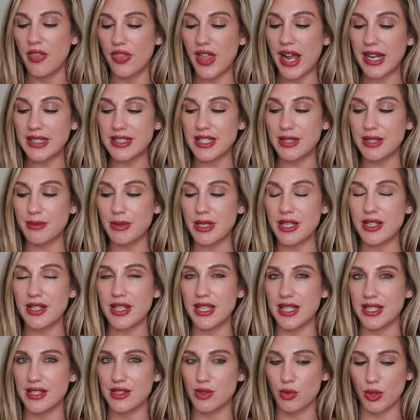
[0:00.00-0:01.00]
That to me
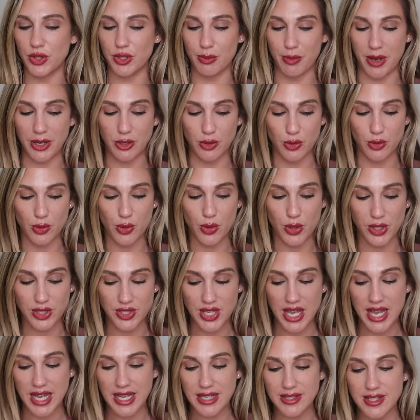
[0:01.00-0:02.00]
is what the Michael
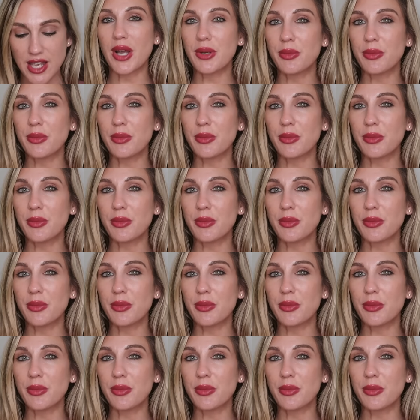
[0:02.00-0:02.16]
Kors has.